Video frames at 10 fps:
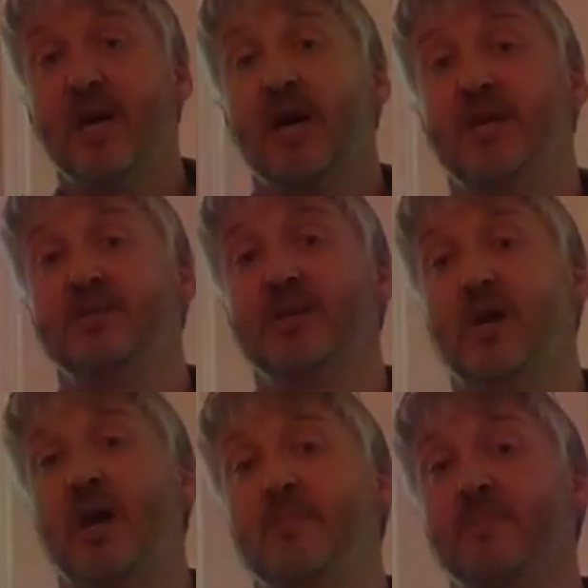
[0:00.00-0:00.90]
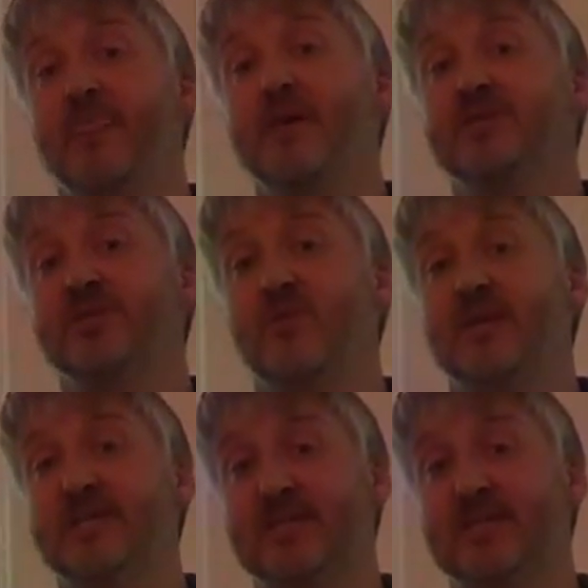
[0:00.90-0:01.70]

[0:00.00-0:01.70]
And so in a